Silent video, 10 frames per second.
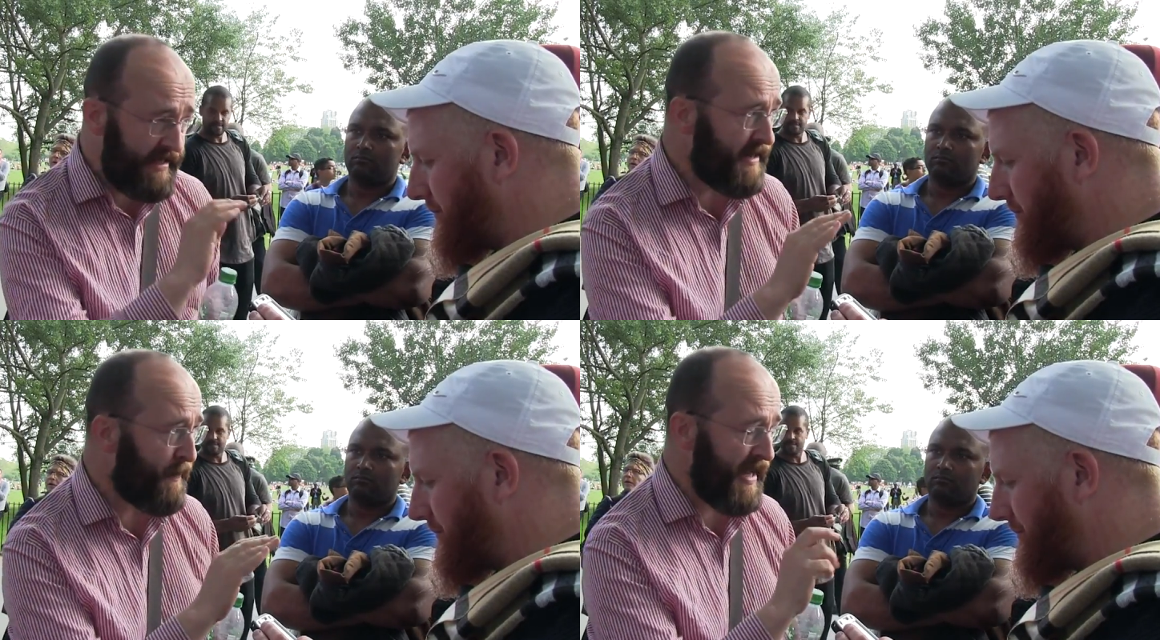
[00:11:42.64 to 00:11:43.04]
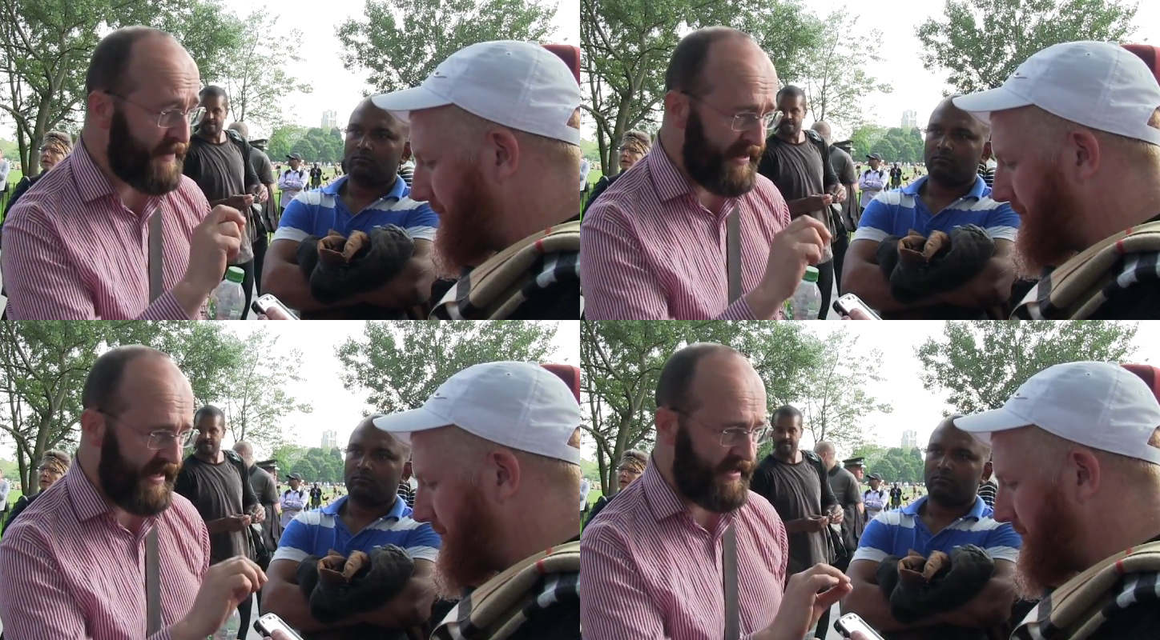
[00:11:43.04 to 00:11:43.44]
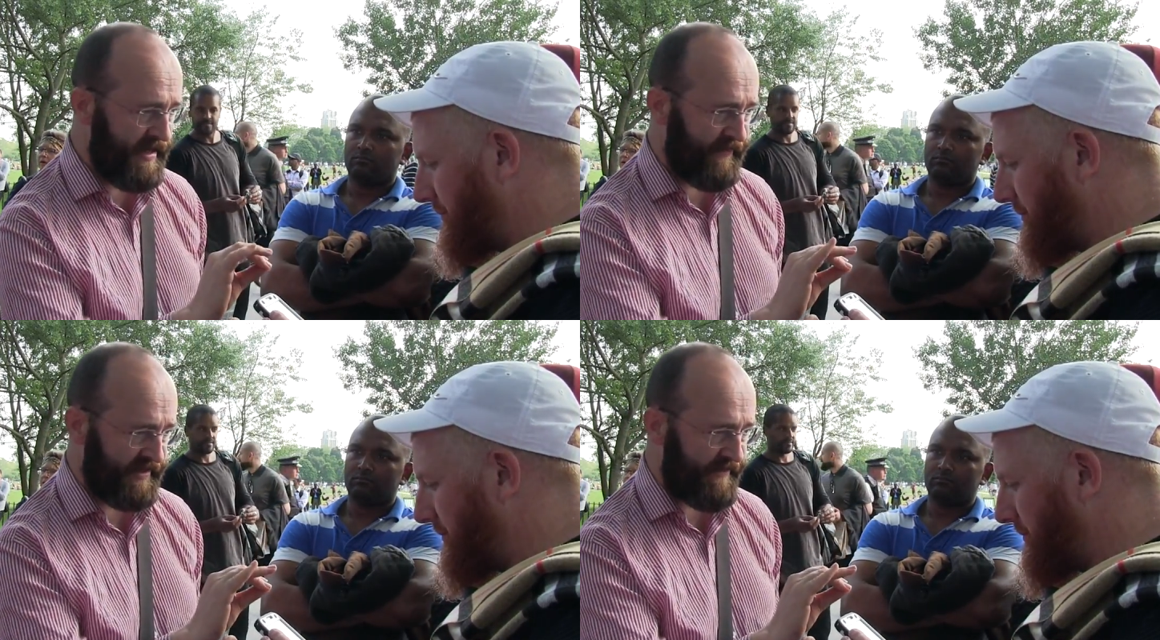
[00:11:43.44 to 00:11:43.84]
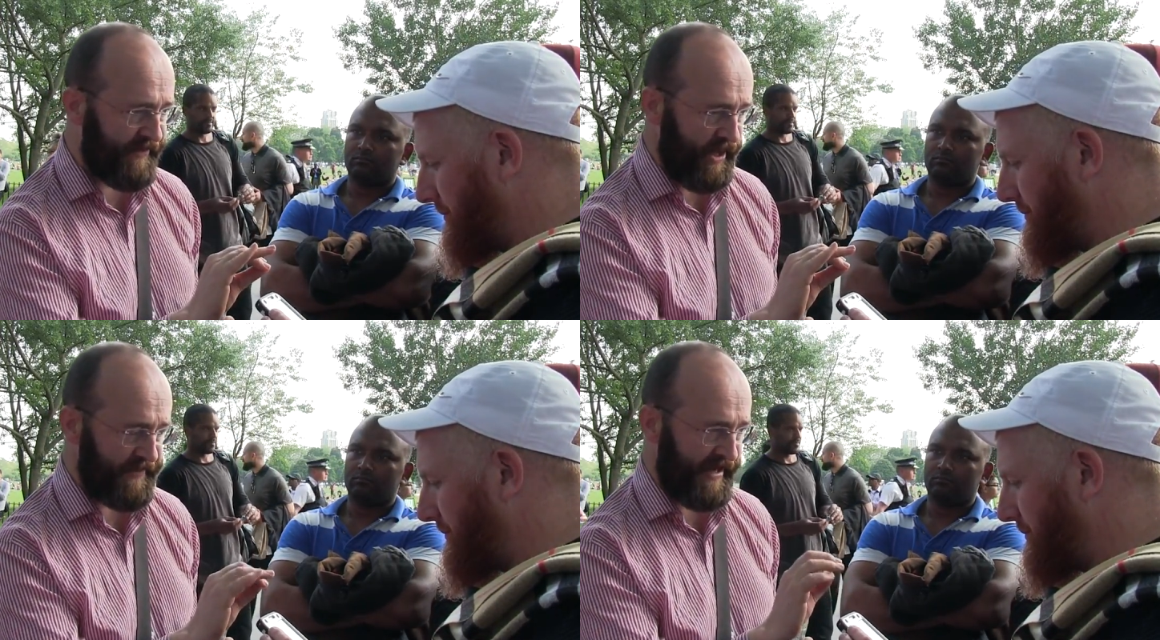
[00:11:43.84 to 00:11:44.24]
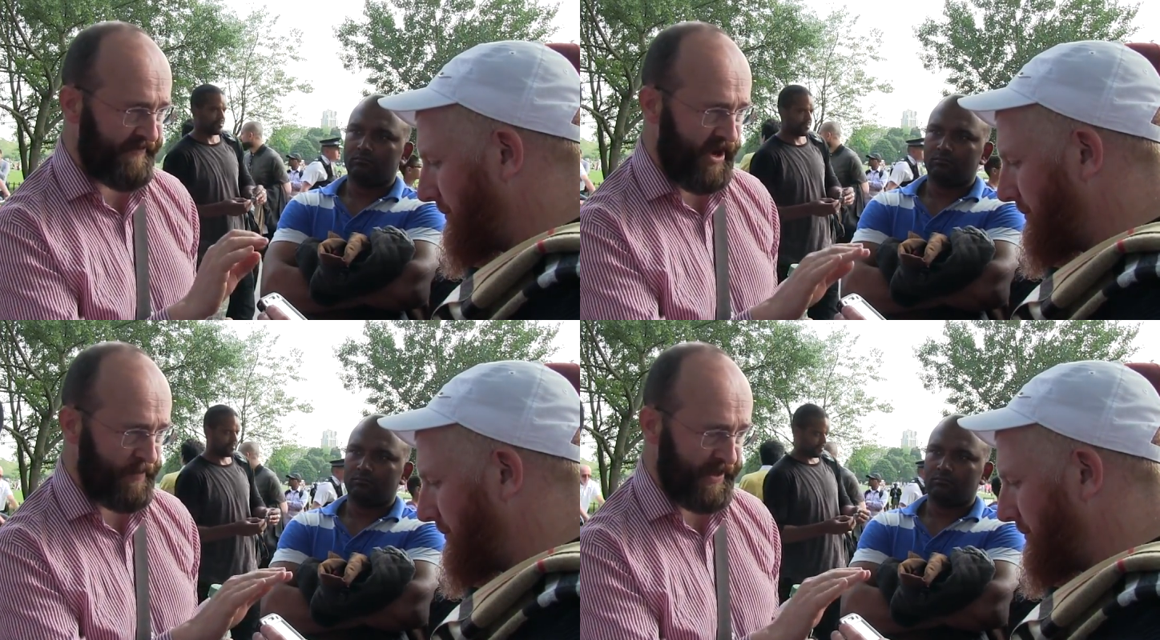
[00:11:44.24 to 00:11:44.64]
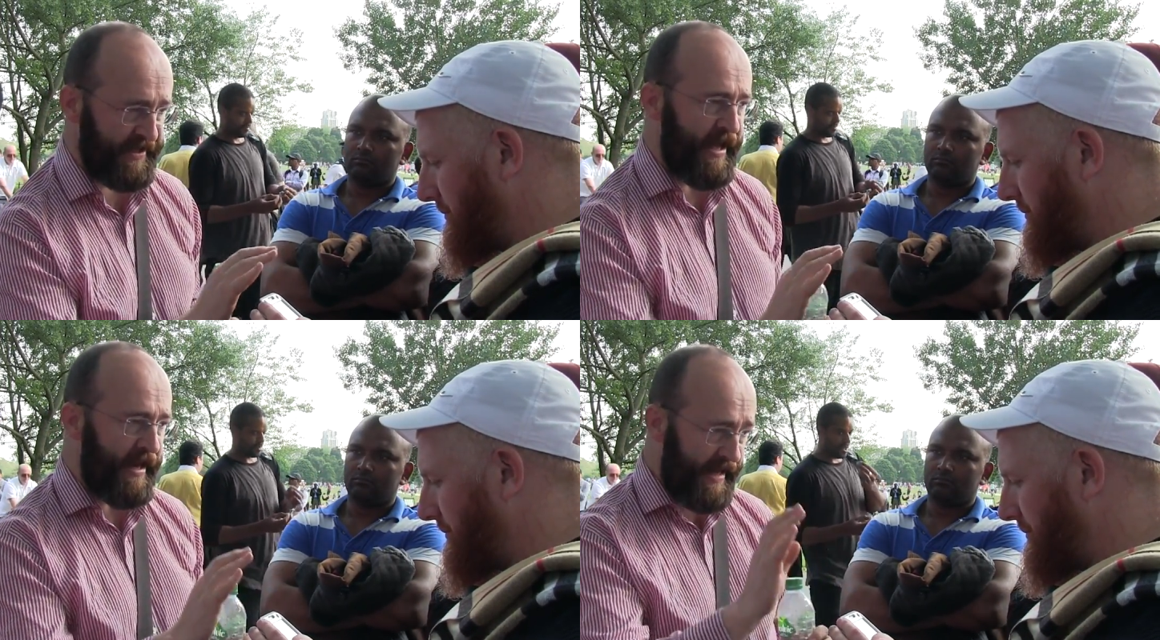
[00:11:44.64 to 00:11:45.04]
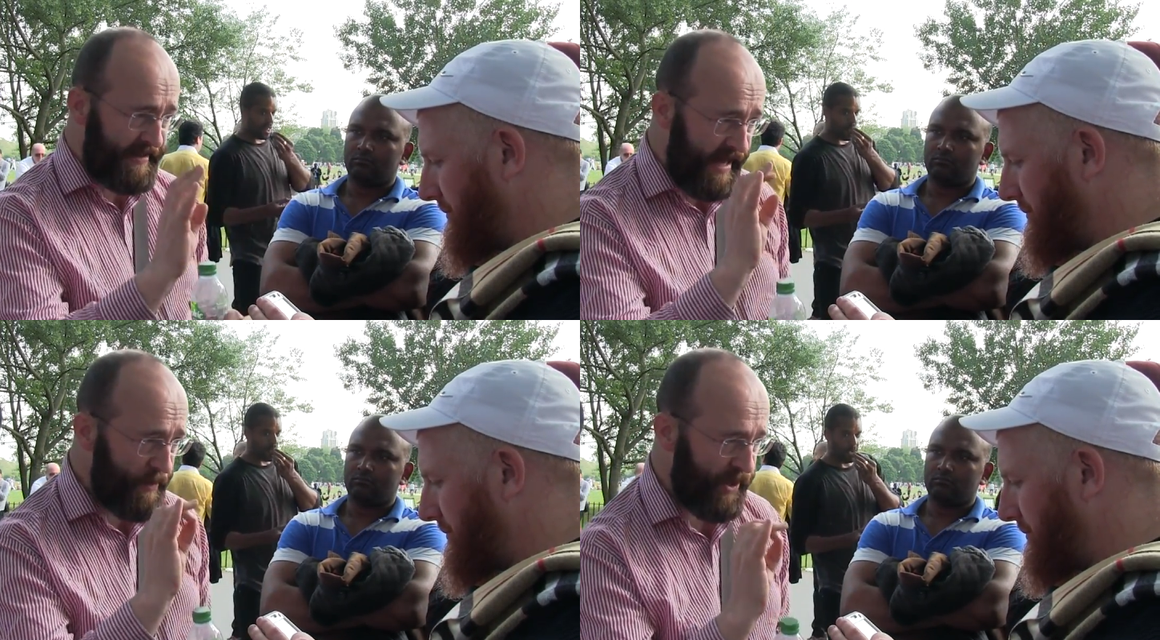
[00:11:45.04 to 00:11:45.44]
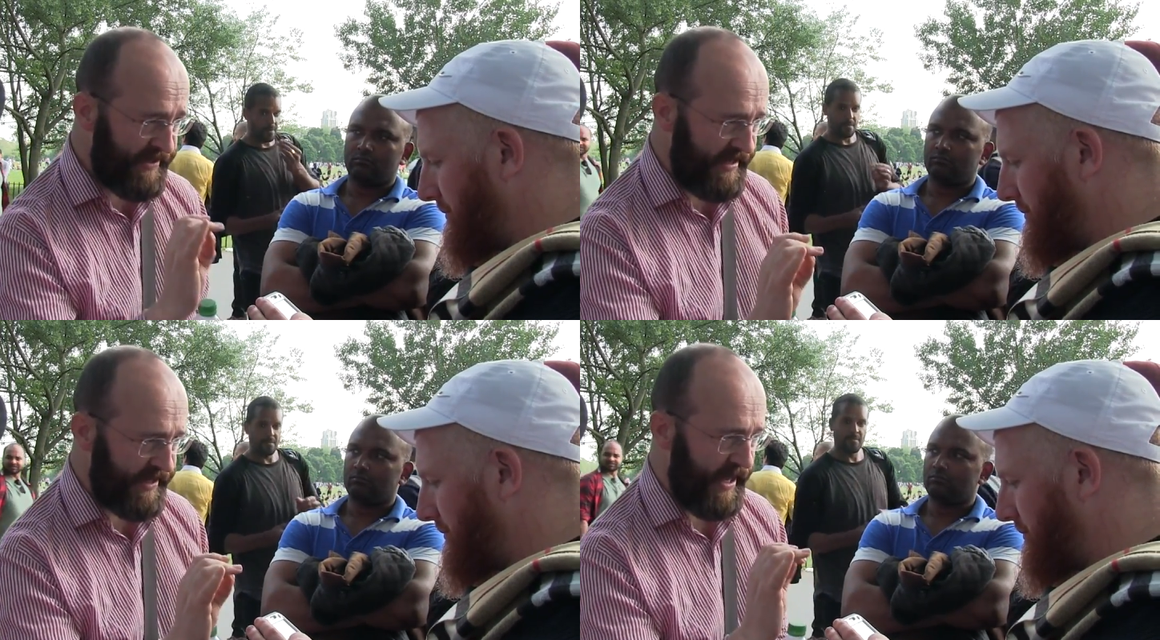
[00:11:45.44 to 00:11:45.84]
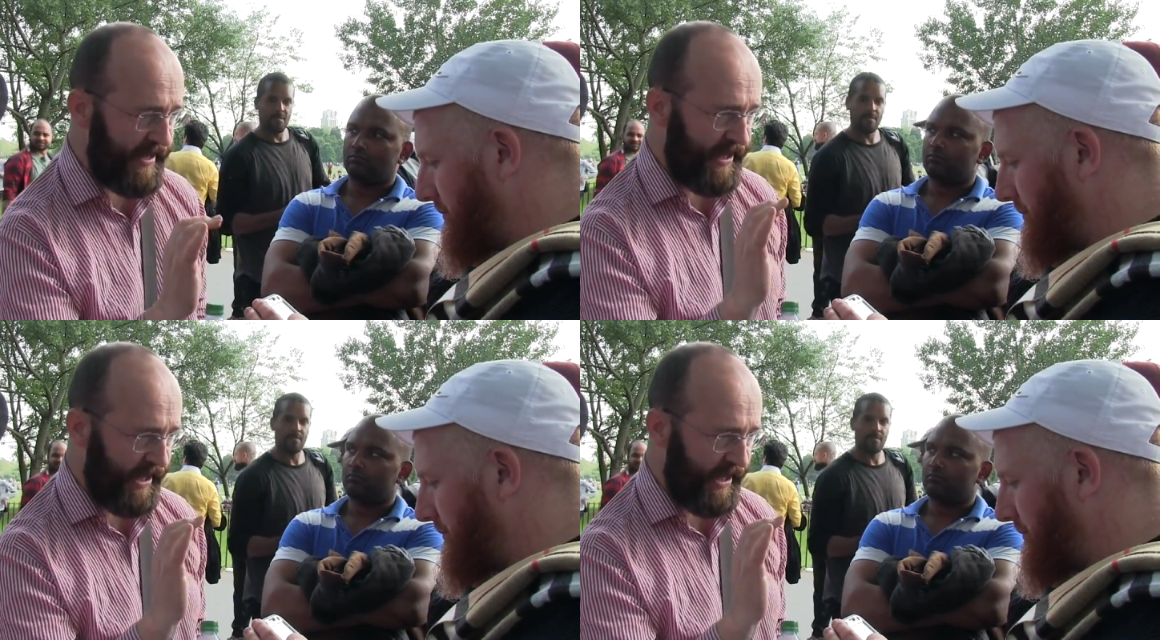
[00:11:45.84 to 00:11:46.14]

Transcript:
Speaker 1: let's, let's, let's play devil's advocate, take argument. Let's say what you're saying is, is,